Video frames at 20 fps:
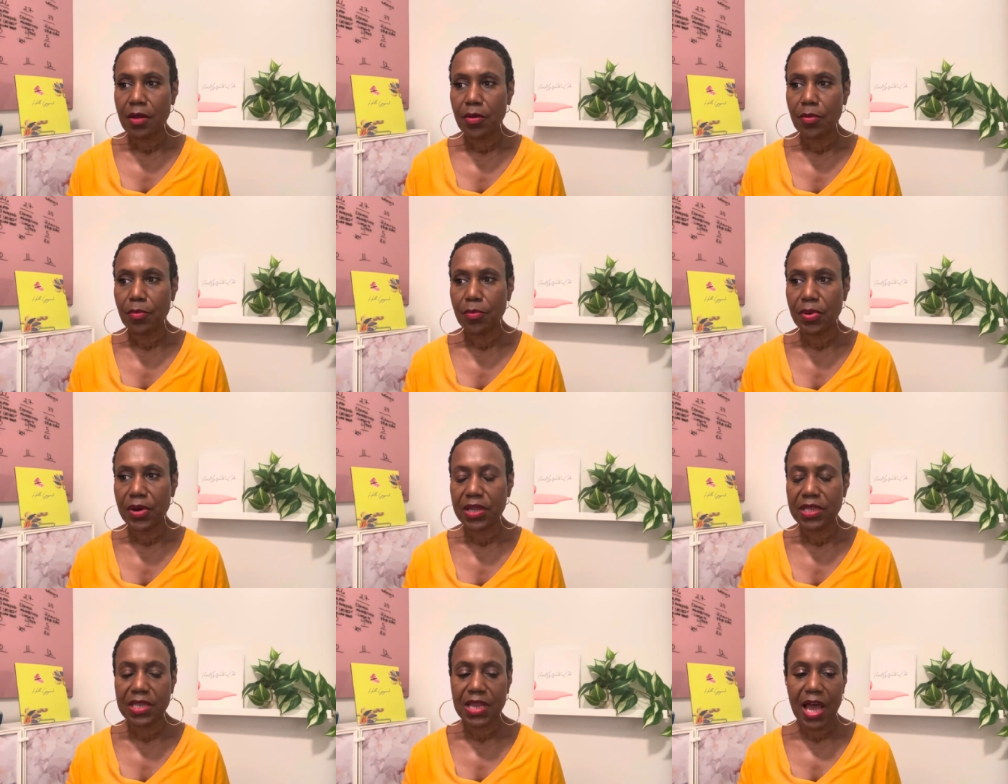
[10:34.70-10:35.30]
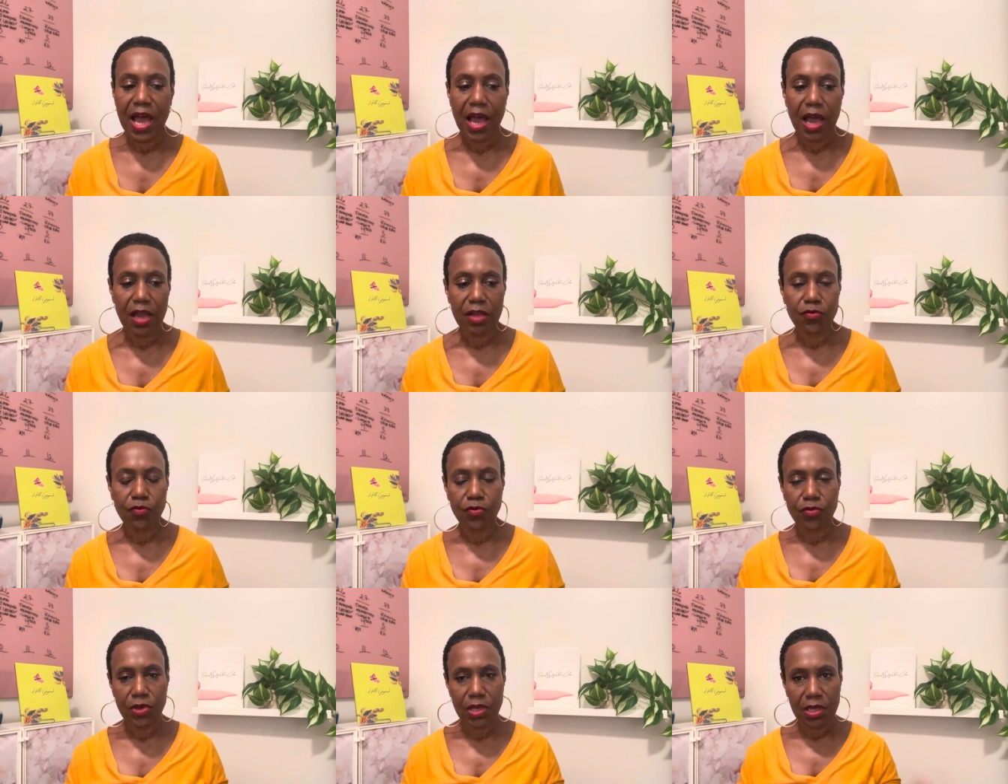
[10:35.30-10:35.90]
but
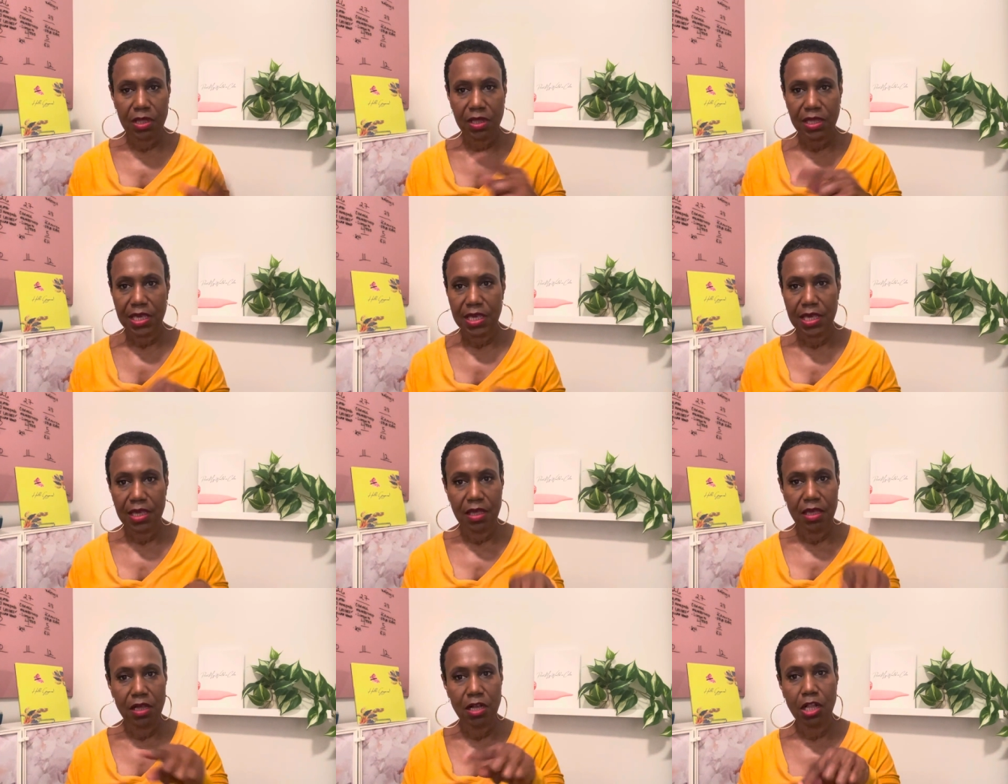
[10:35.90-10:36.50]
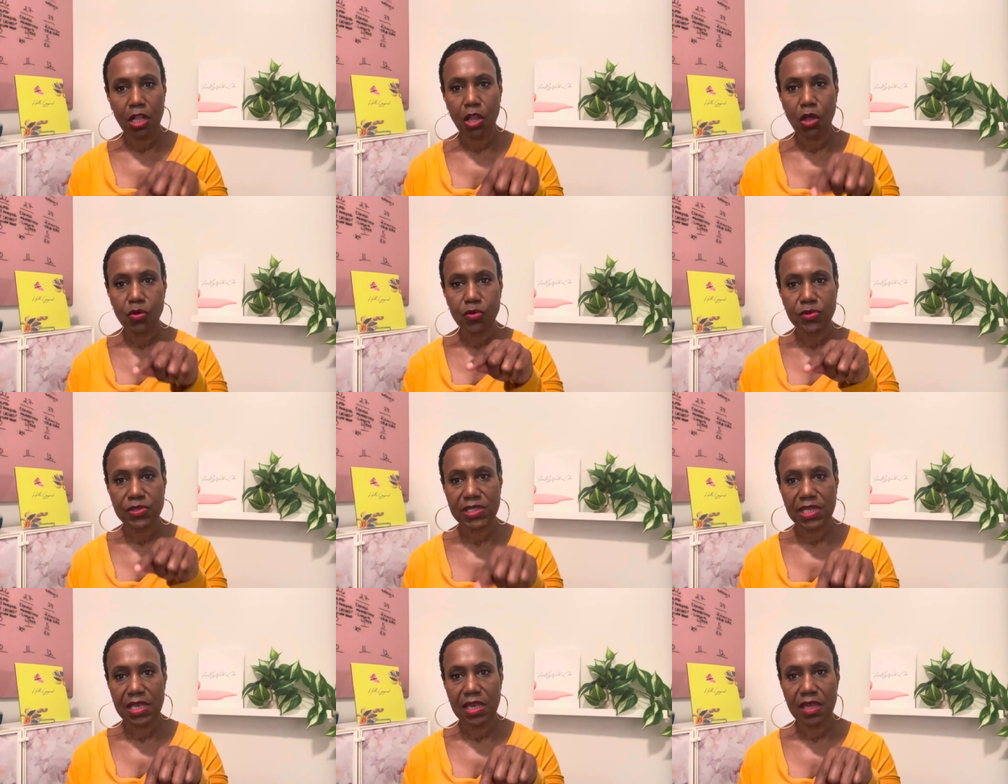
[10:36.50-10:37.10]
not really
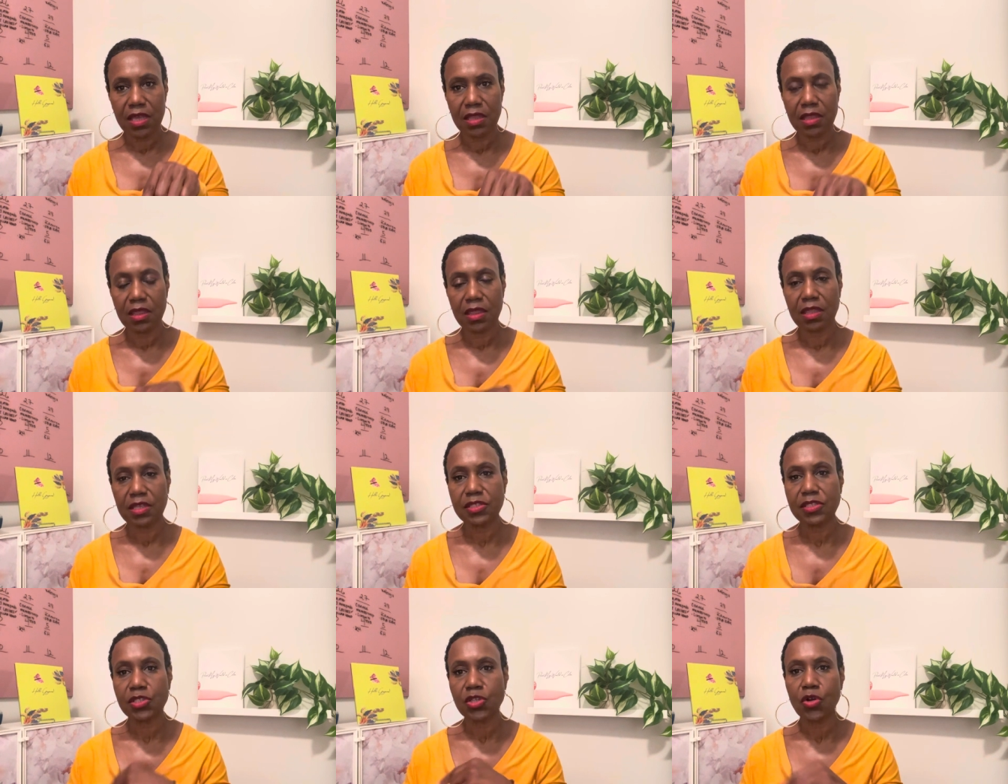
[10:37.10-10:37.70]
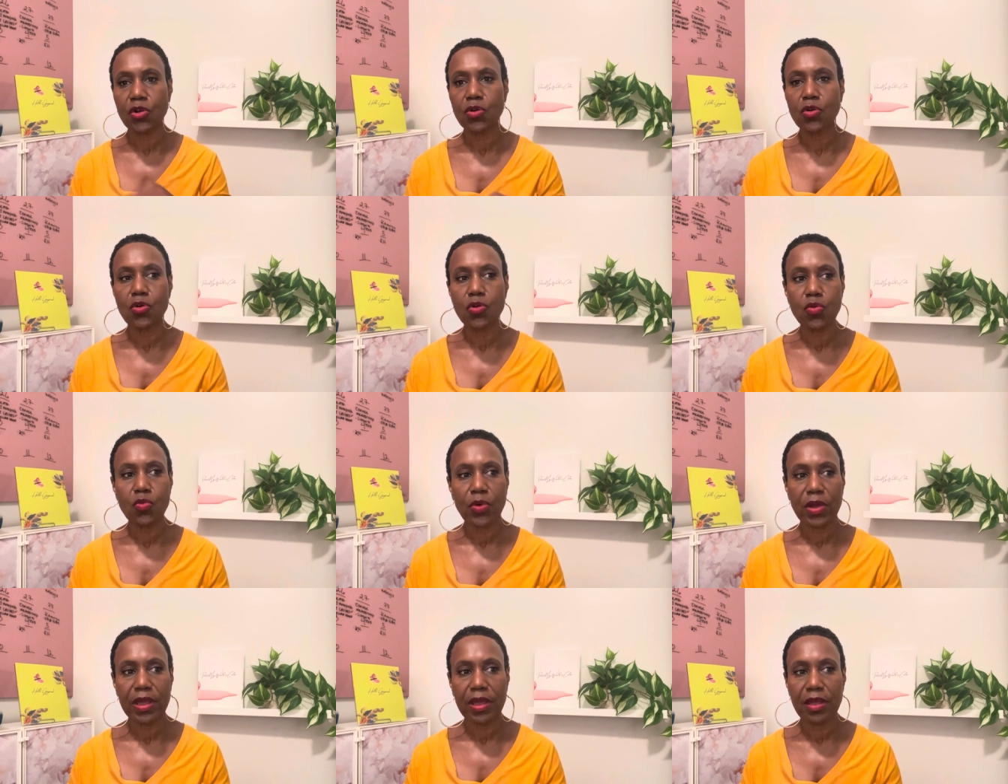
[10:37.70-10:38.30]
close in the
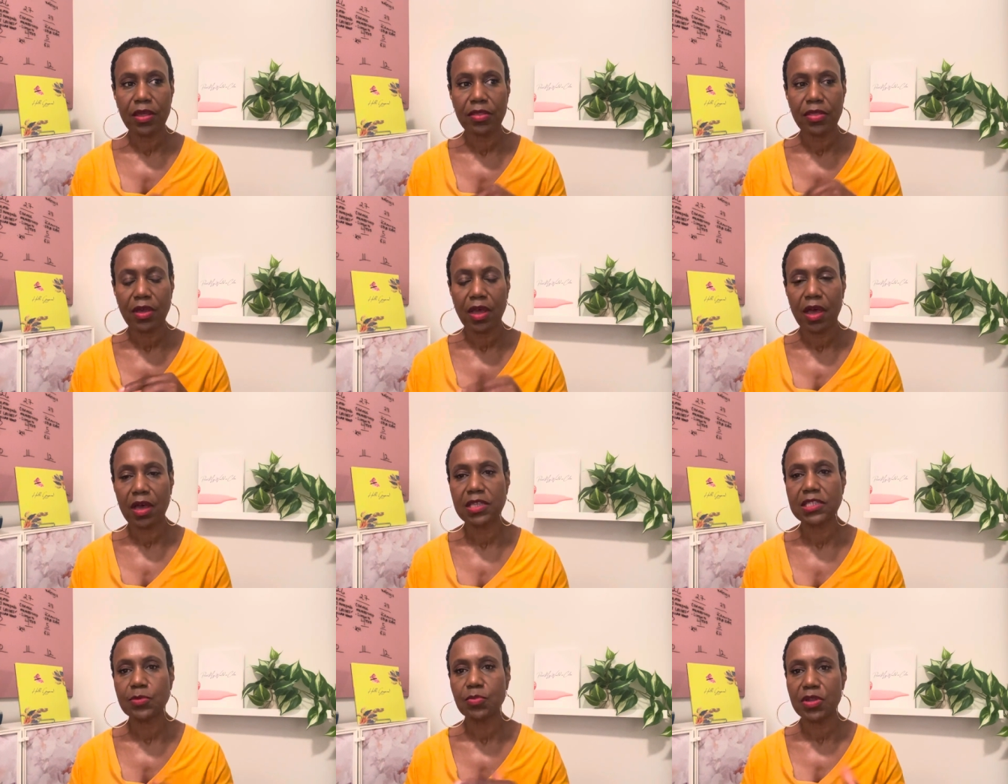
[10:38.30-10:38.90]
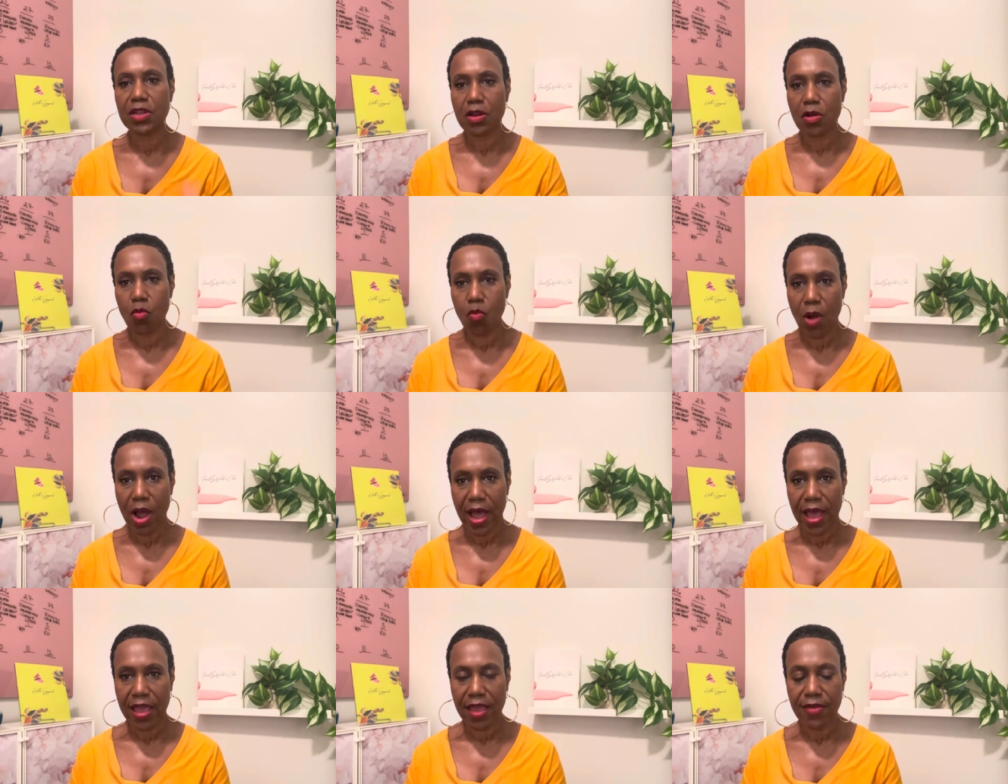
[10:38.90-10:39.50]
circle where the husband and
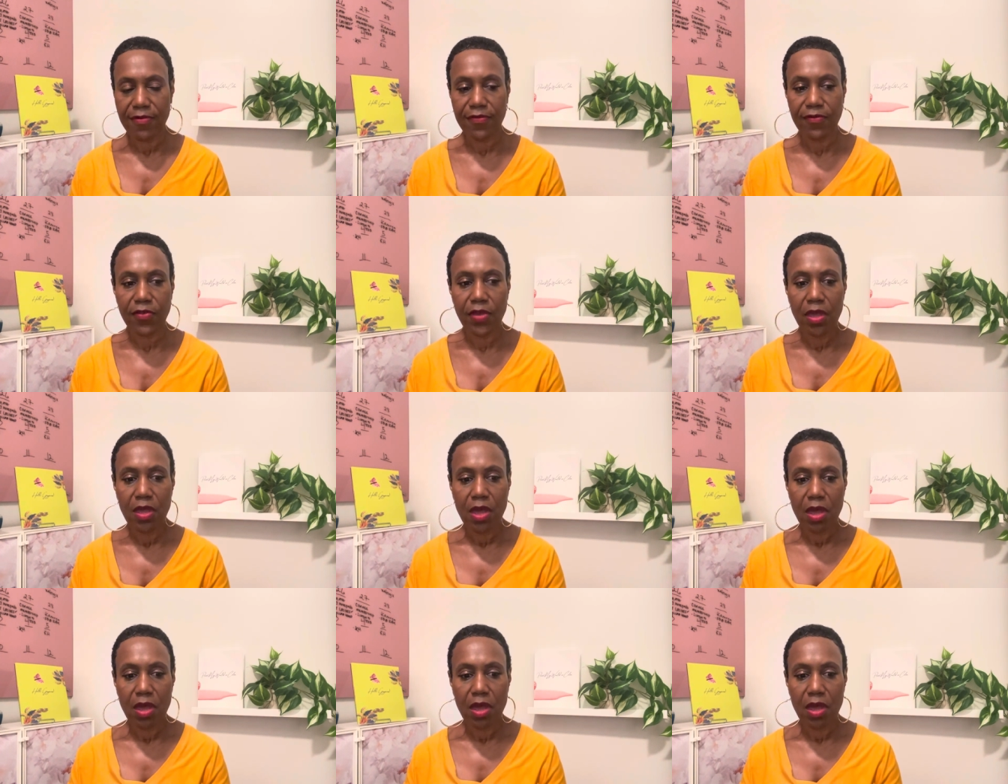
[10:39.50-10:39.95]
wife